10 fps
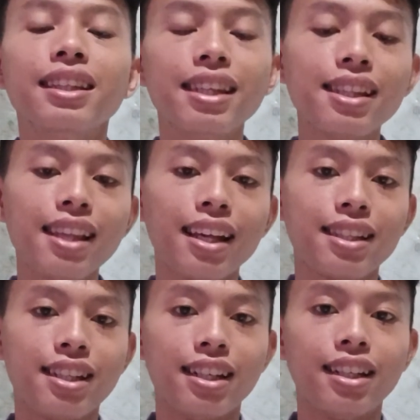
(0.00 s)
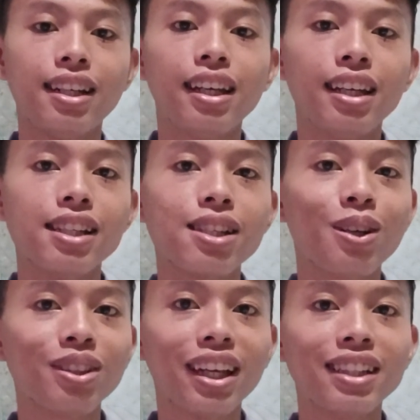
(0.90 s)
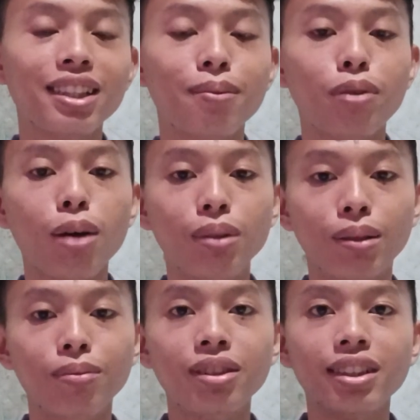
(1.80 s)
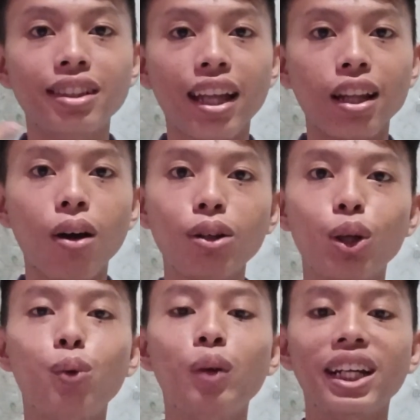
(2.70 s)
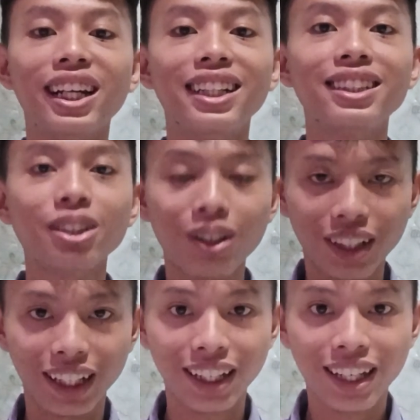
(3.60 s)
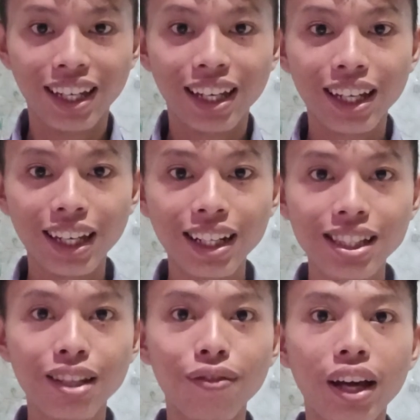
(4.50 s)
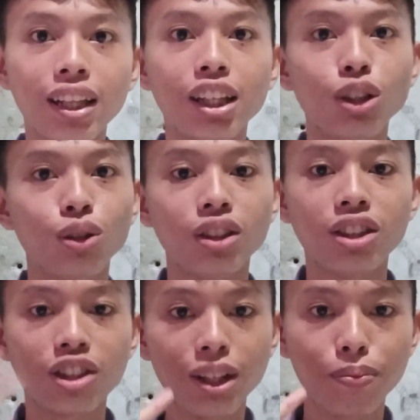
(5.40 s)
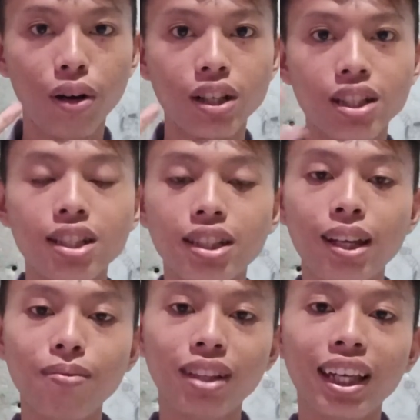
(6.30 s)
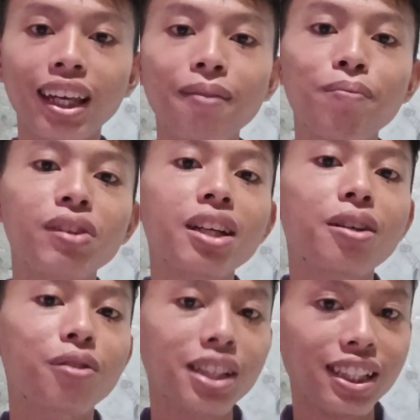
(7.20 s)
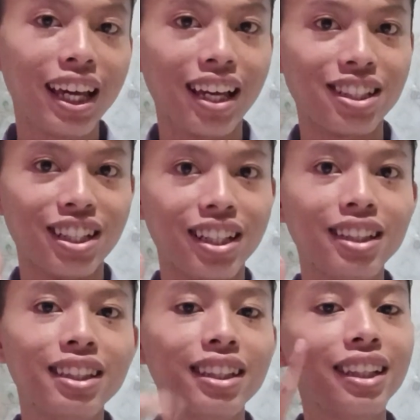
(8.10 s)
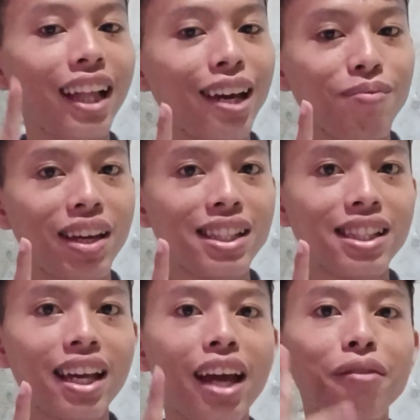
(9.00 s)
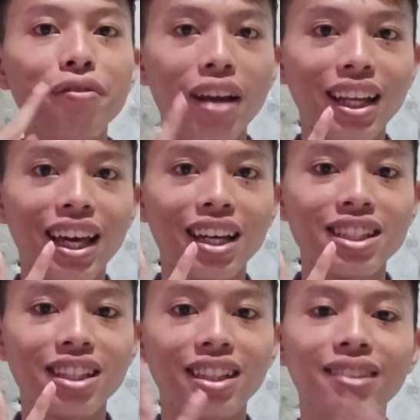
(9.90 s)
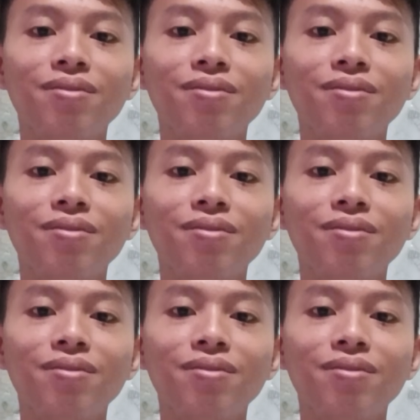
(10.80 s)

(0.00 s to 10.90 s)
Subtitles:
This section contains the problems that occur within a story. It is divided into three parts, namely raising action, climax, and failing action.